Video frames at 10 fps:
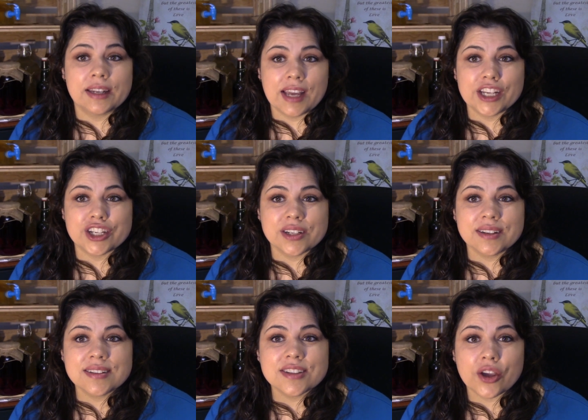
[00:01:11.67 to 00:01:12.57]
in
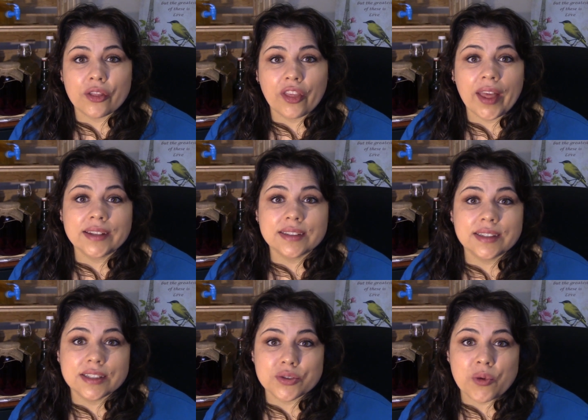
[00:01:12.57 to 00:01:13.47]
nature, so that
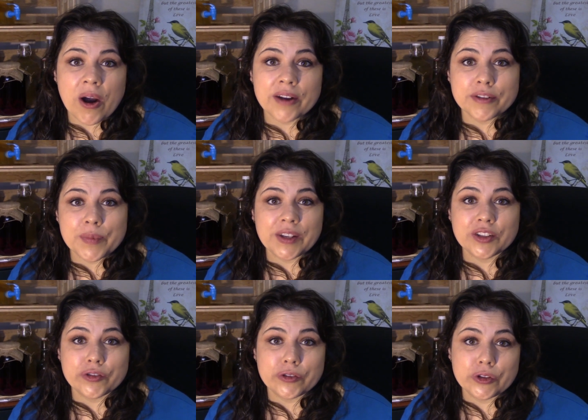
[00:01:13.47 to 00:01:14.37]
is why
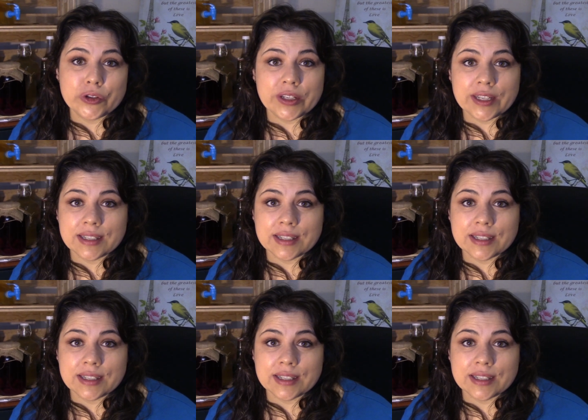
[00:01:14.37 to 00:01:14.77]
fermented food